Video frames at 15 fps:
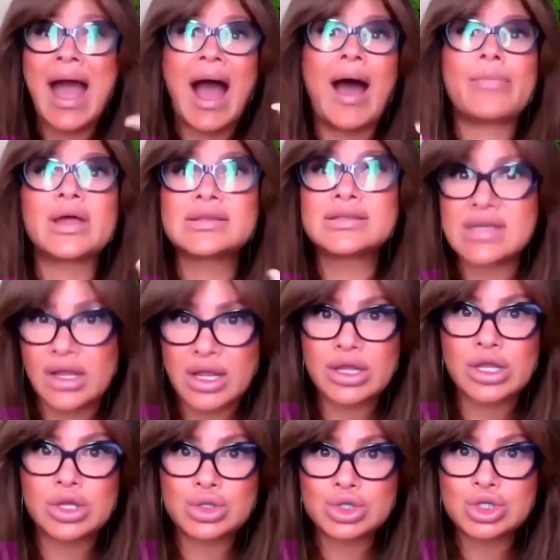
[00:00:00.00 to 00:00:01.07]
I'm not
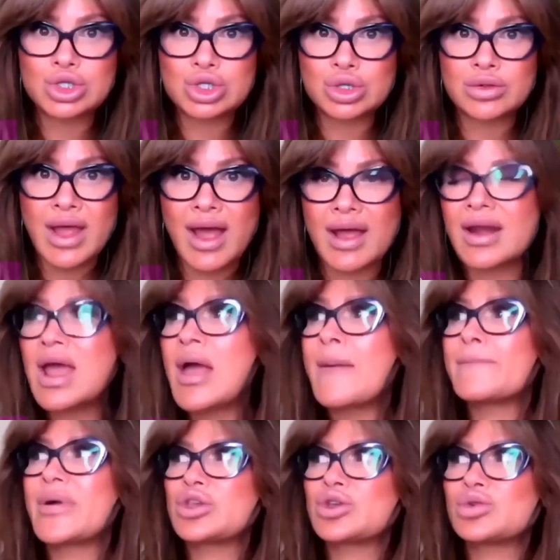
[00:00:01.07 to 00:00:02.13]
telling you to do that,
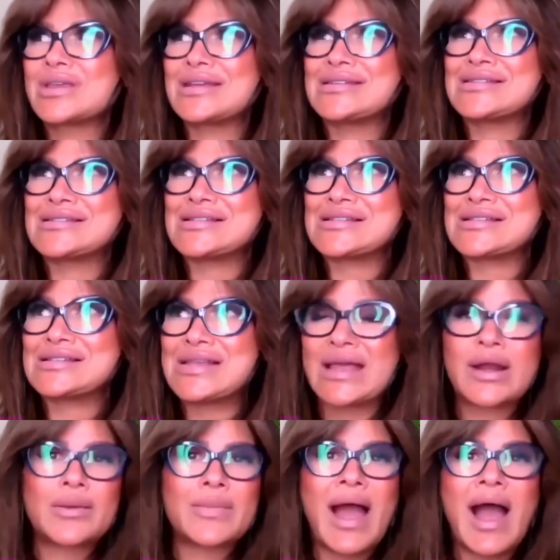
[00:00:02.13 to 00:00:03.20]
but you can
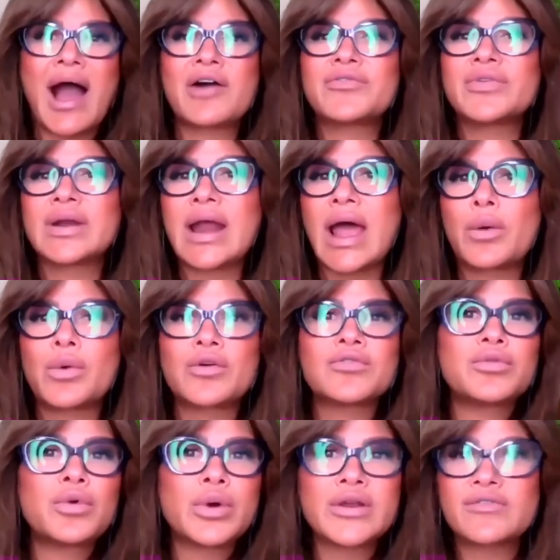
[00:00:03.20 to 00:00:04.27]
set up half an hour,
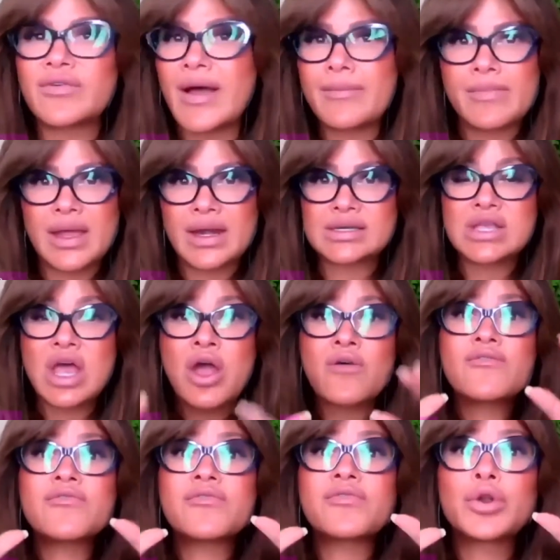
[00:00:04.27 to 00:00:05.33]
45 minutes
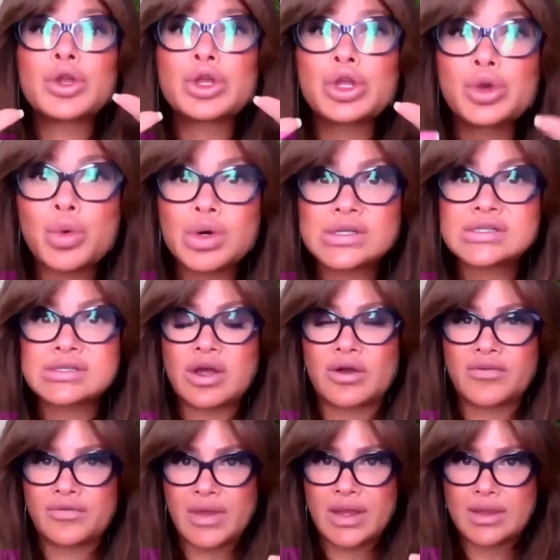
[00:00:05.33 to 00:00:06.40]
for
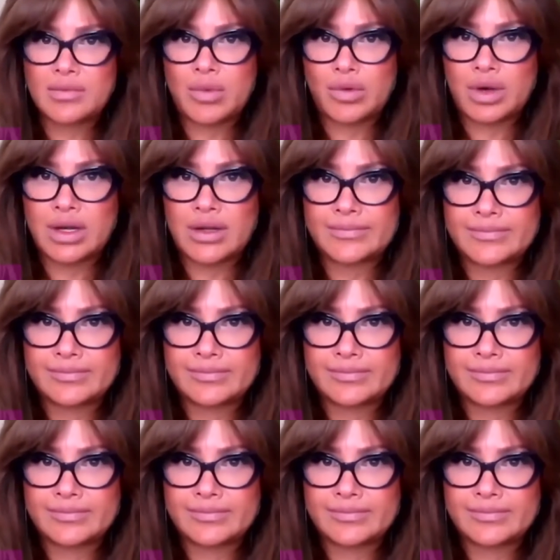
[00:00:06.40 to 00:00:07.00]
yourself in the morning.